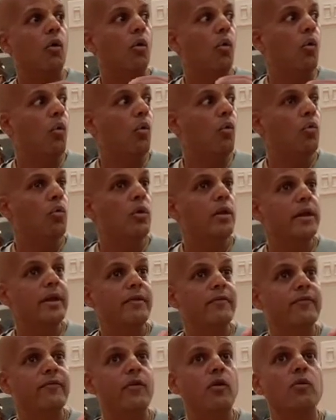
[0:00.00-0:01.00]

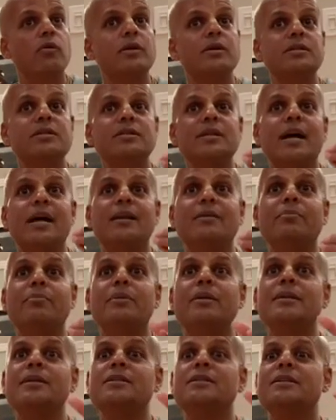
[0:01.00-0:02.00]
only focused on
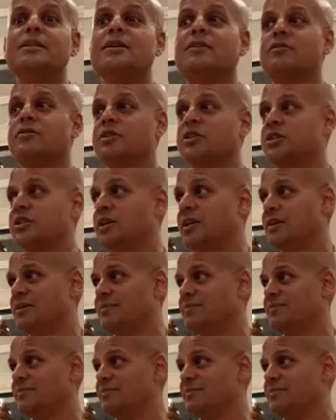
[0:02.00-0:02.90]
pleasing Krishna.